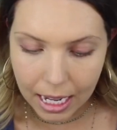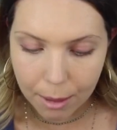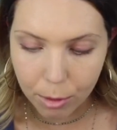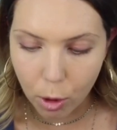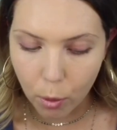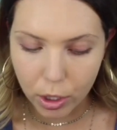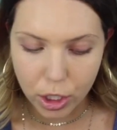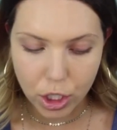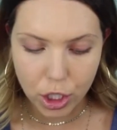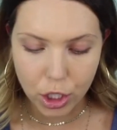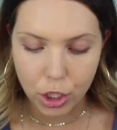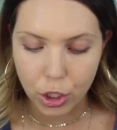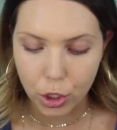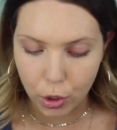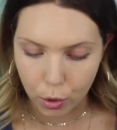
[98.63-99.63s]
I'm going to
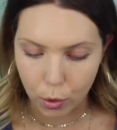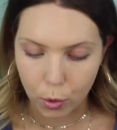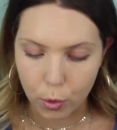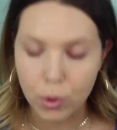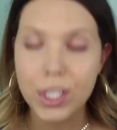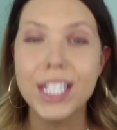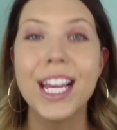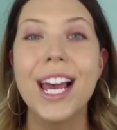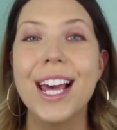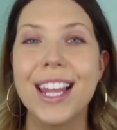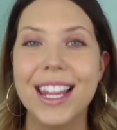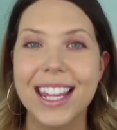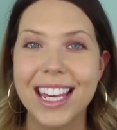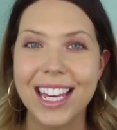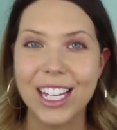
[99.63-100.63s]
use
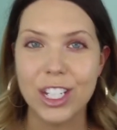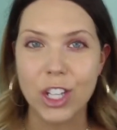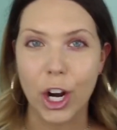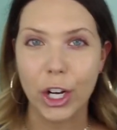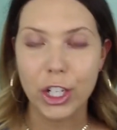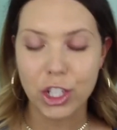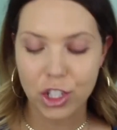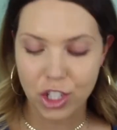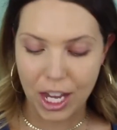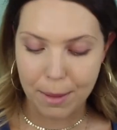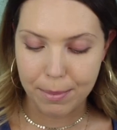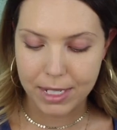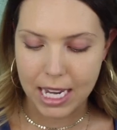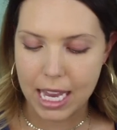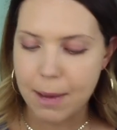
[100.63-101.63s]
the Tarte
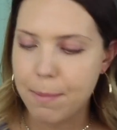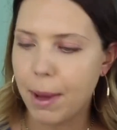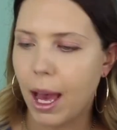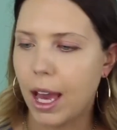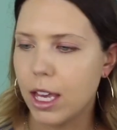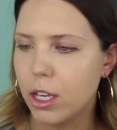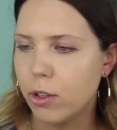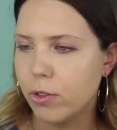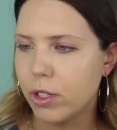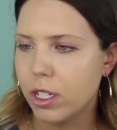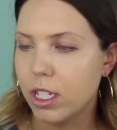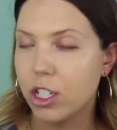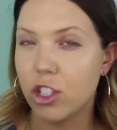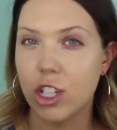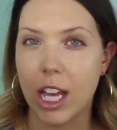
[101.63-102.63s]
Shape Tape. I
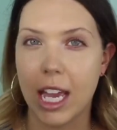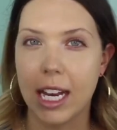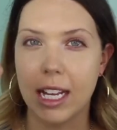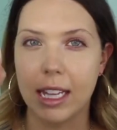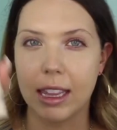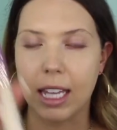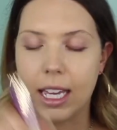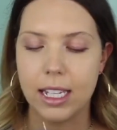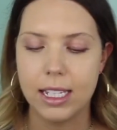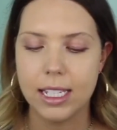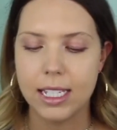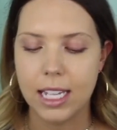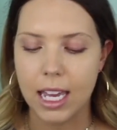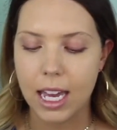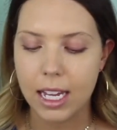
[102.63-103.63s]
use the shade Light
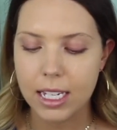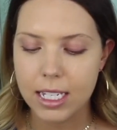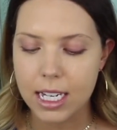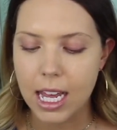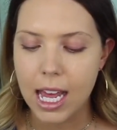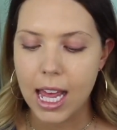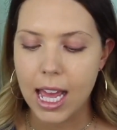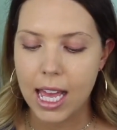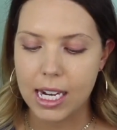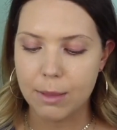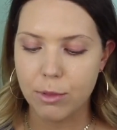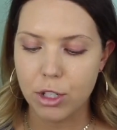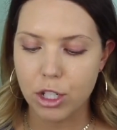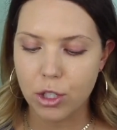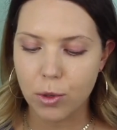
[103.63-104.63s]
Sand, and
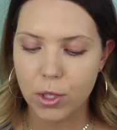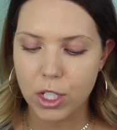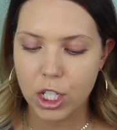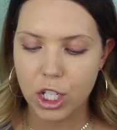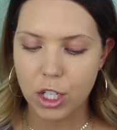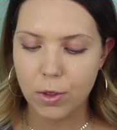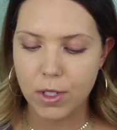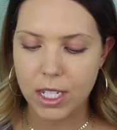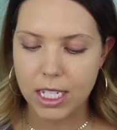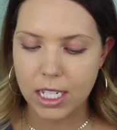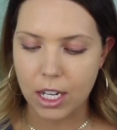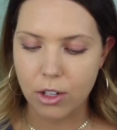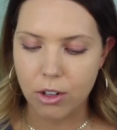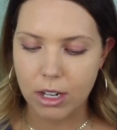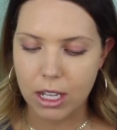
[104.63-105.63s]
I'm just going to use this
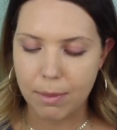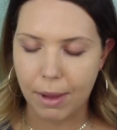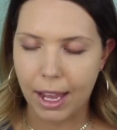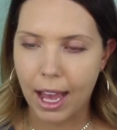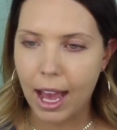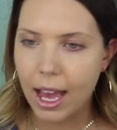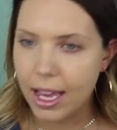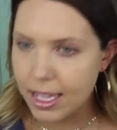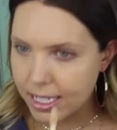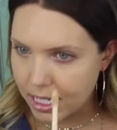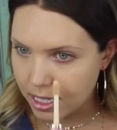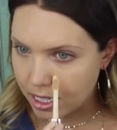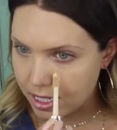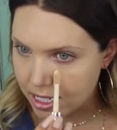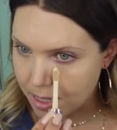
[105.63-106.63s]
underneath my eyes
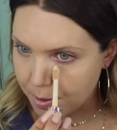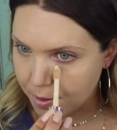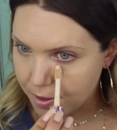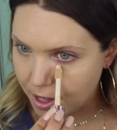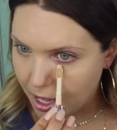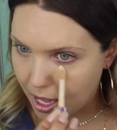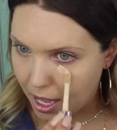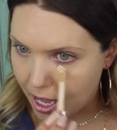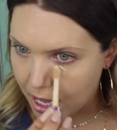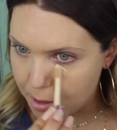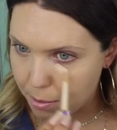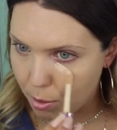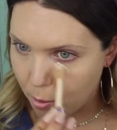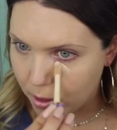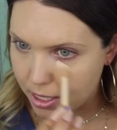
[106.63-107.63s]
and then some of the
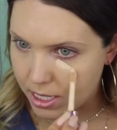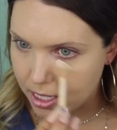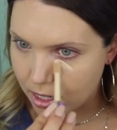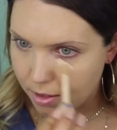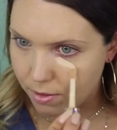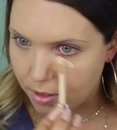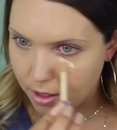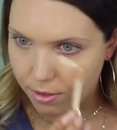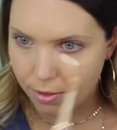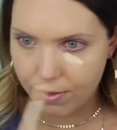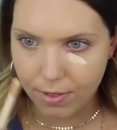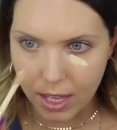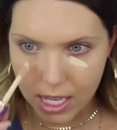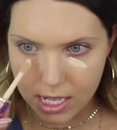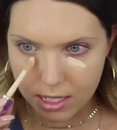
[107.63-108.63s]
high points of the
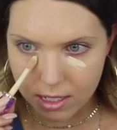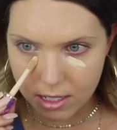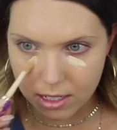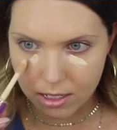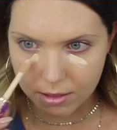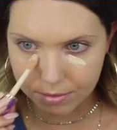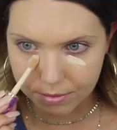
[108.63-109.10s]
face.